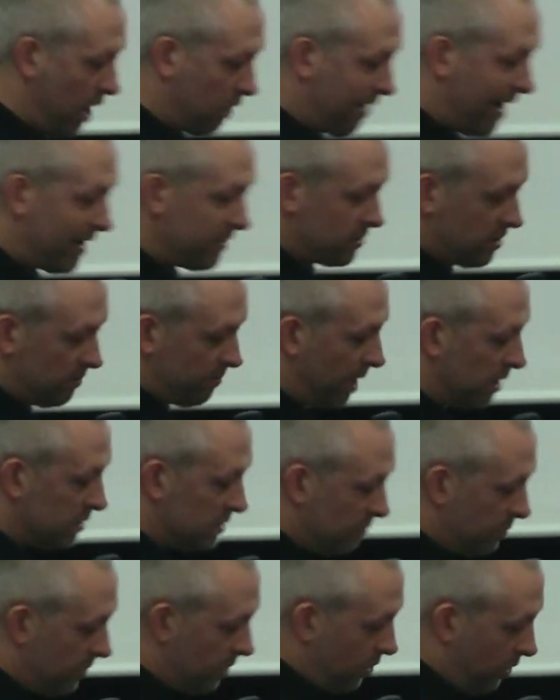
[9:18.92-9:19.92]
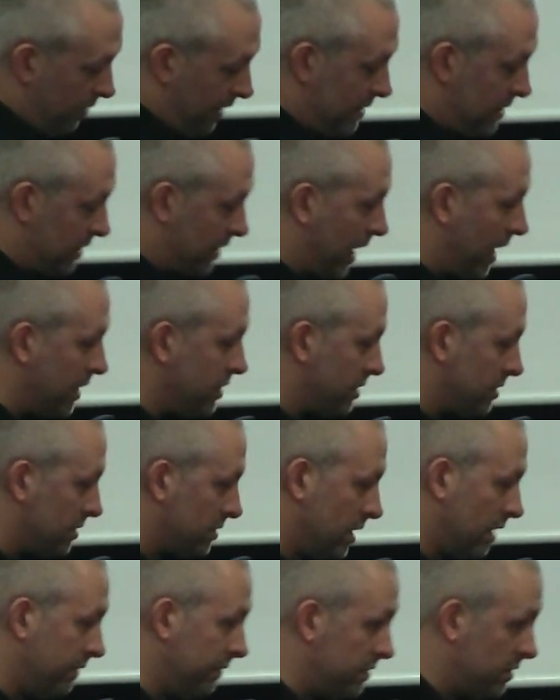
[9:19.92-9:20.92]
granted by some of the authentication
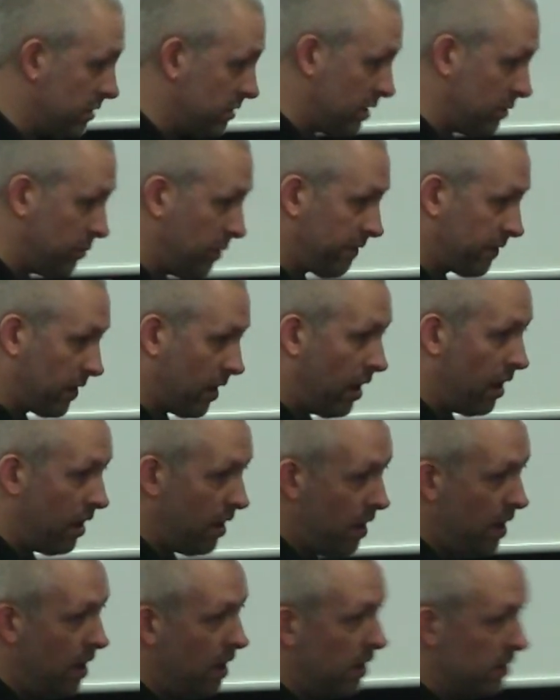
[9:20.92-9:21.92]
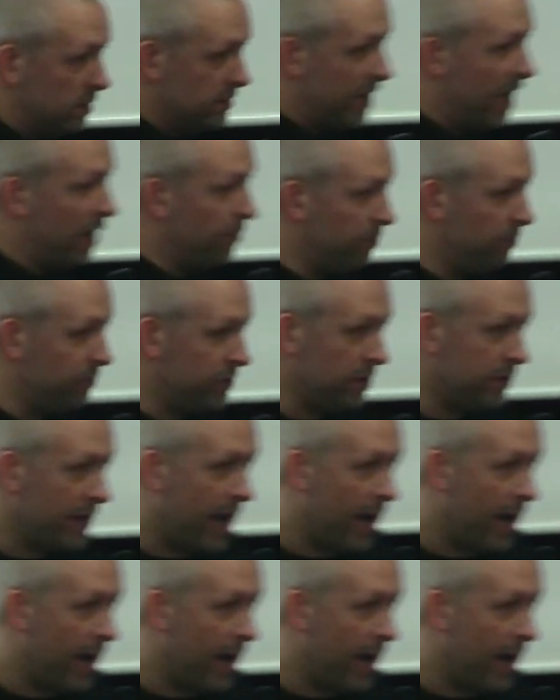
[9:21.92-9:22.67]
services that we've got to help them do